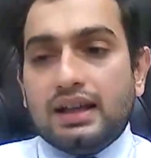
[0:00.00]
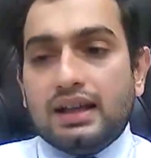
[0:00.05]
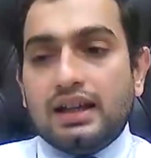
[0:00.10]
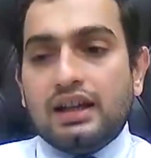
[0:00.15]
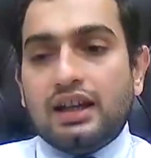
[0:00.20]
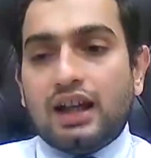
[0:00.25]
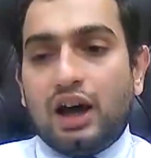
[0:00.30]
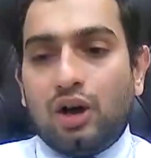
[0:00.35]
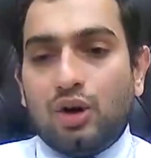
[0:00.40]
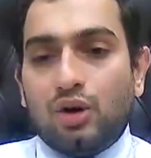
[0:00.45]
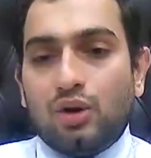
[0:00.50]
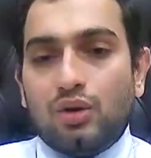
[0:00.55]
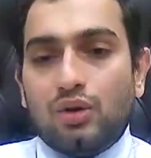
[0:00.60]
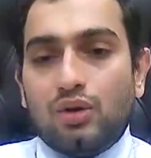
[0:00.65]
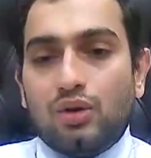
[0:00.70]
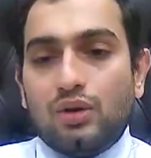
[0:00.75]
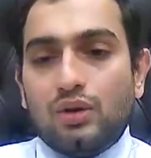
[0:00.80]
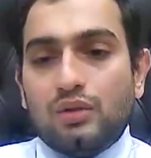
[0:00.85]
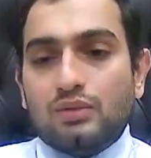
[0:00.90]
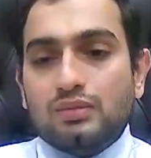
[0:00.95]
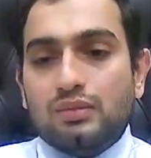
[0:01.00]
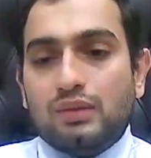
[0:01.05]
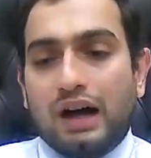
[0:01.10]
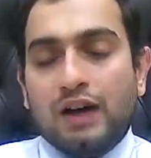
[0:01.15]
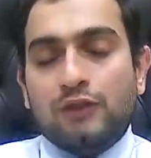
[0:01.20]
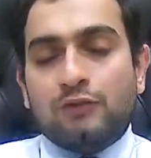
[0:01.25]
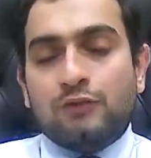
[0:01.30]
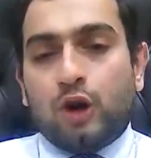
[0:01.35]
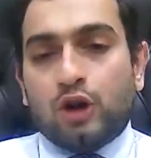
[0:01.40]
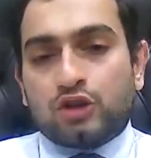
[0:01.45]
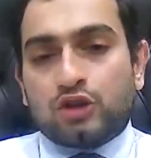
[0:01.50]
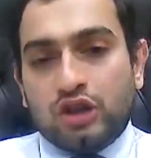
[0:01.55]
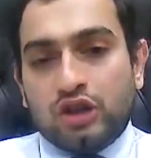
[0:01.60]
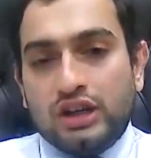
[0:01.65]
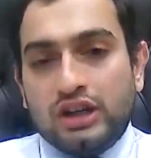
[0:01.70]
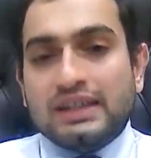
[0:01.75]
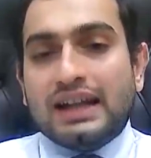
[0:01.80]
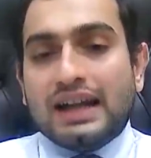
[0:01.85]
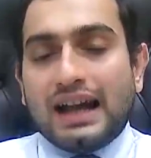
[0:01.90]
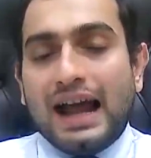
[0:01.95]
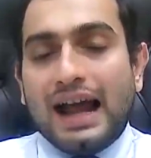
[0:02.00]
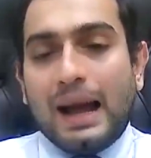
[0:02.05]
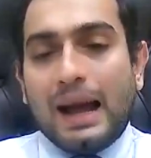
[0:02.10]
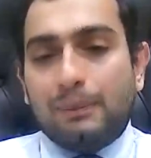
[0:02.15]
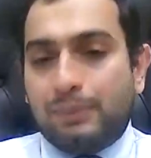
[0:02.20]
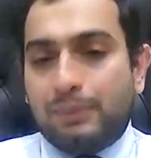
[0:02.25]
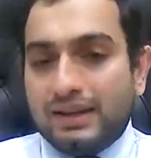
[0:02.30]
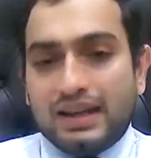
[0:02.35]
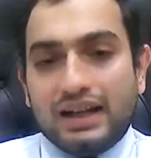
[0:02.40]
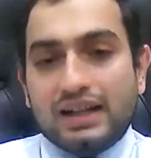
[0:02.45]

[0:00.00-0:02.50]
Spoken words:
Now, unfortunately, that happened.